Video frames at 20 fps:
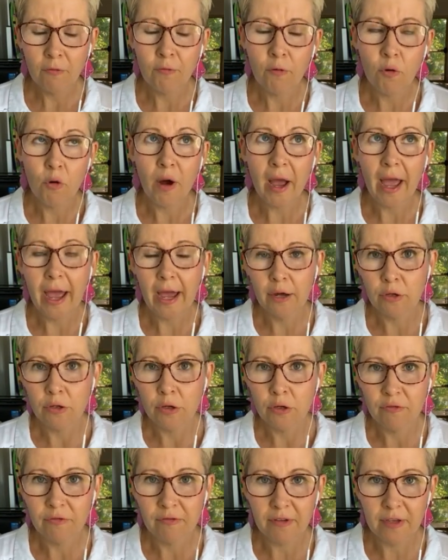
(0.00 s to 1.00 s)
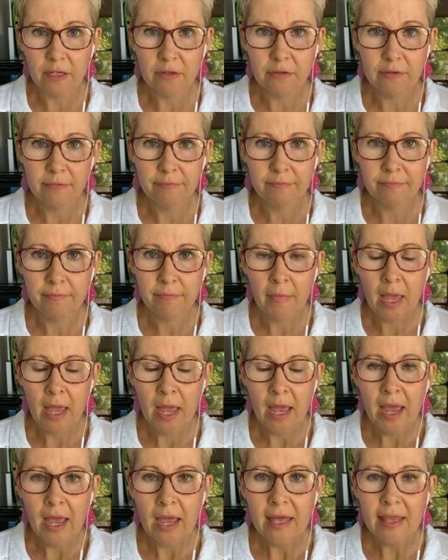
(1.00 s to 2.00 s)
for how you feel,
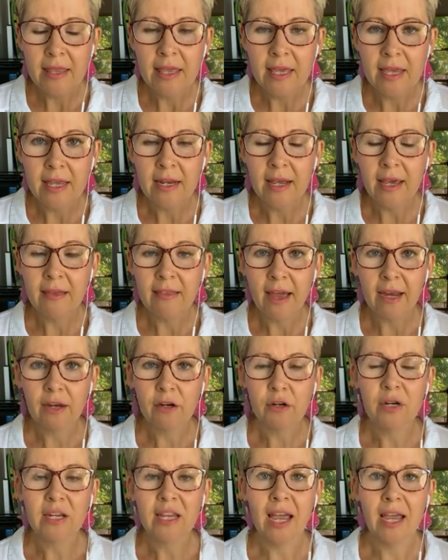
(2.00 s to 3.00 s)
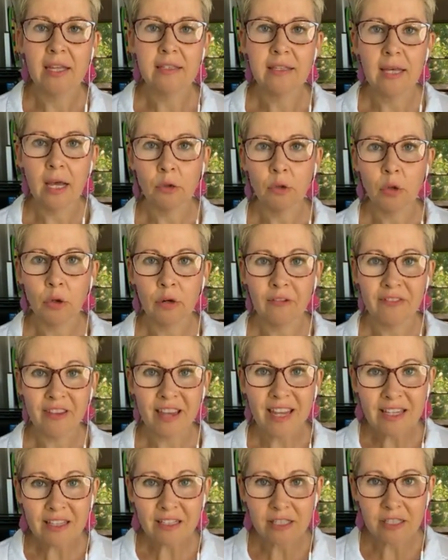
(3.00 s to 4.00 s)
then that creates a lot of
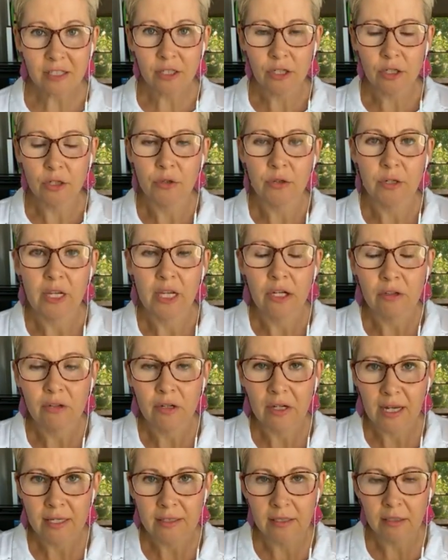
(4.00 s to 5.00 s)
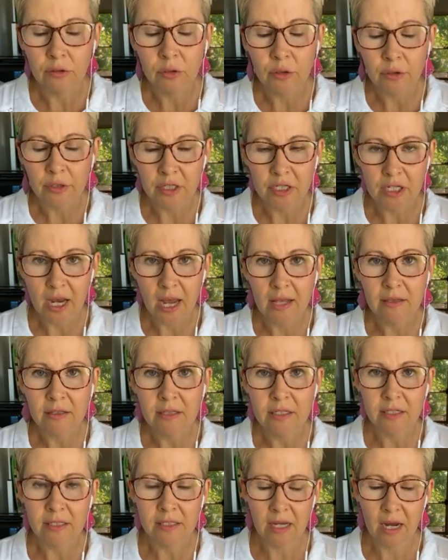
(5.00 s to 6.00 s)
insecurity, it creates a lot of
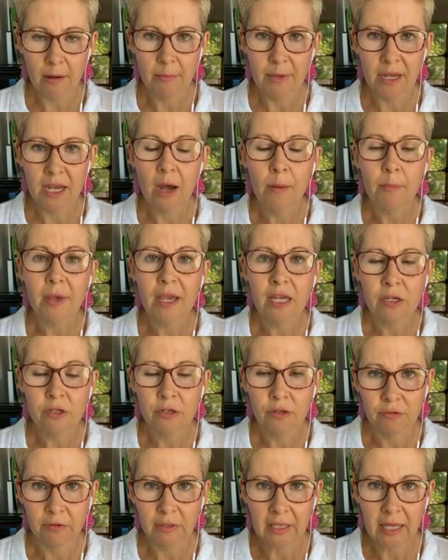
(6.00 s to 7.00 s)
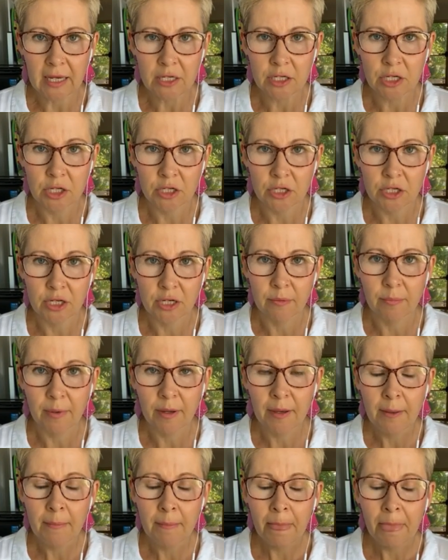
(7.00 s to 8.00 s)
challenges coming up in your relationship.